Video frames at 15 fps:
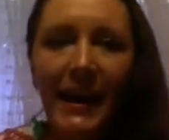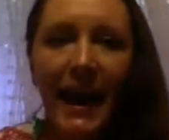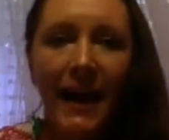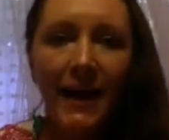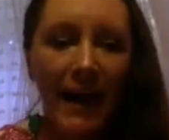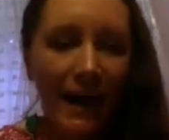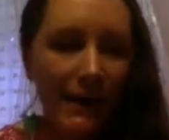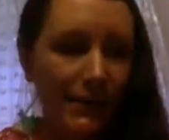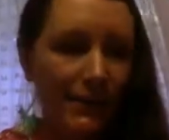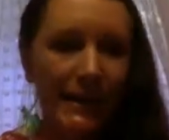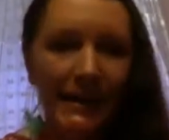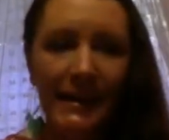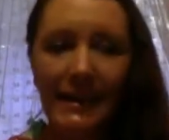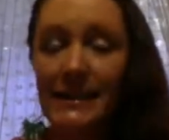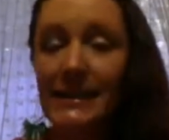how do I
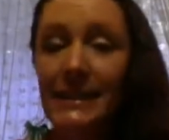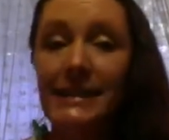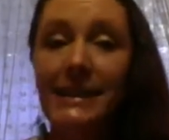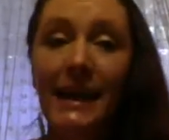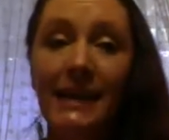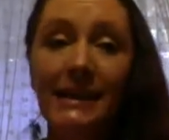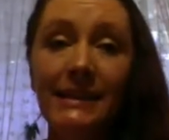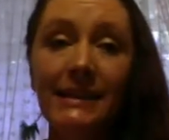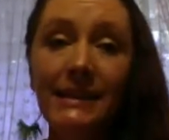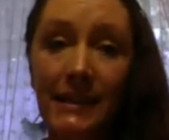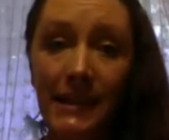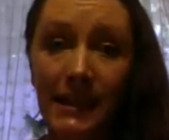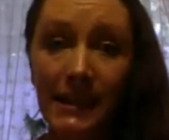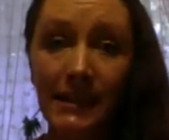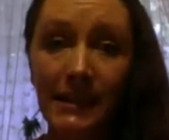need to tend
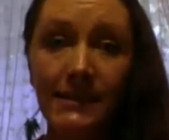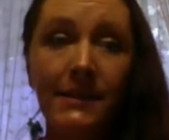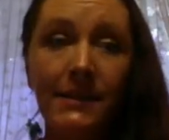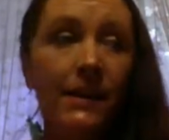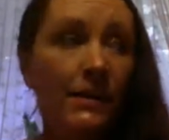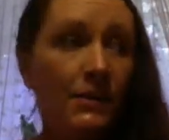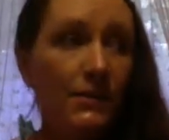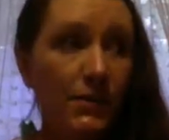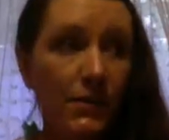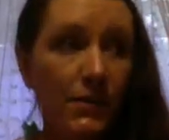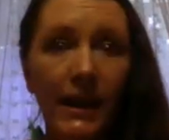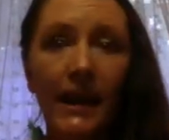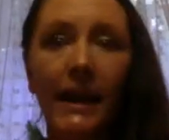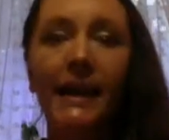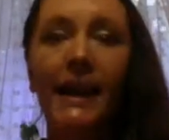to this so
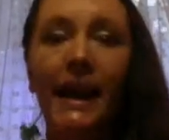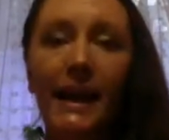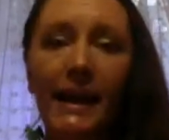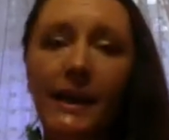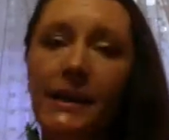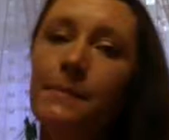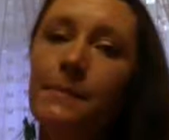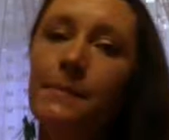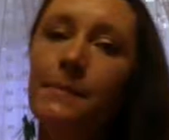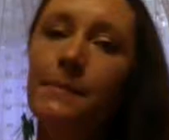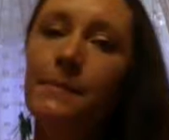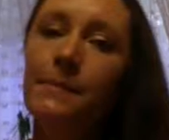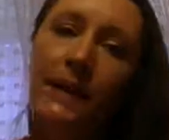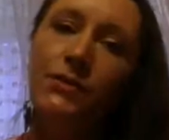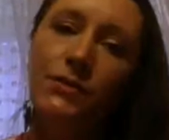that I can be in
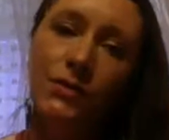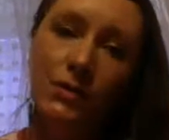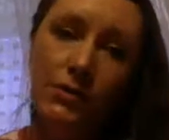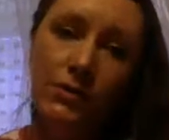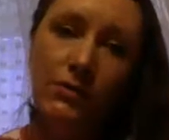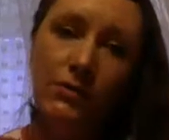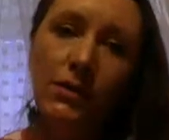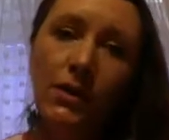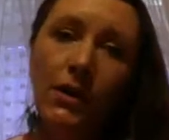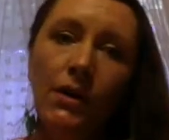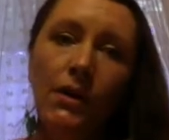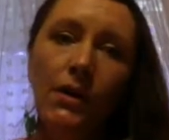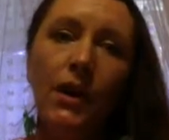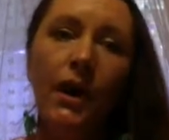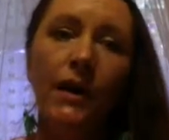that true,
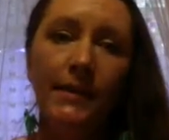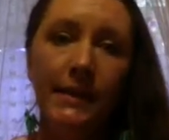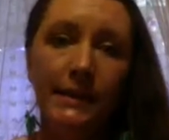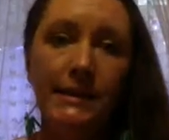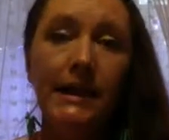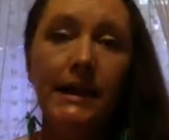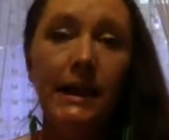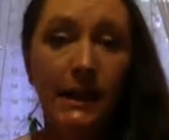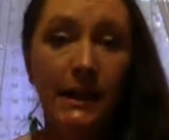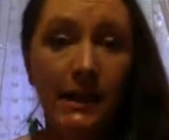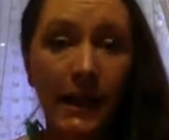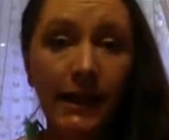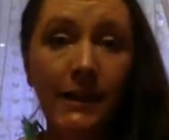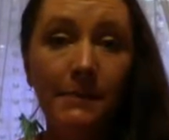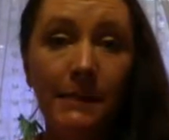authentic
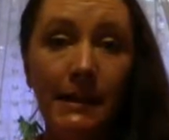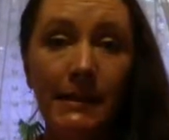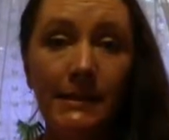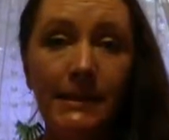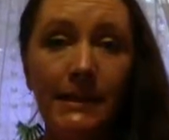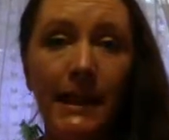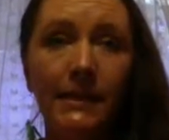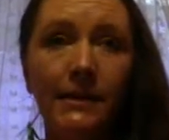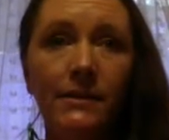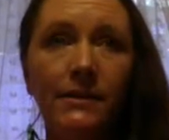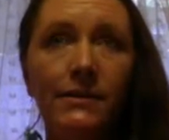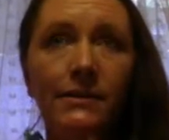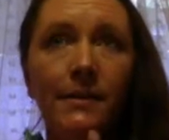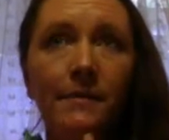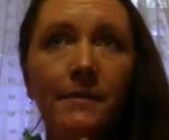alignment? And there's
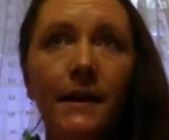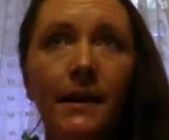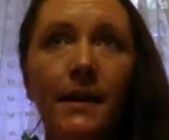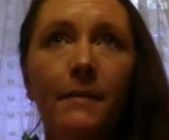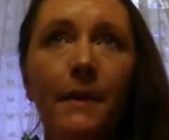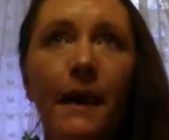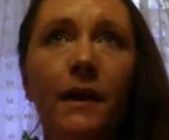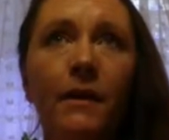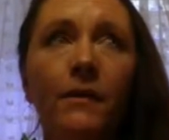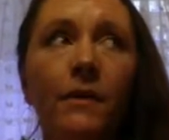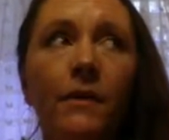something about,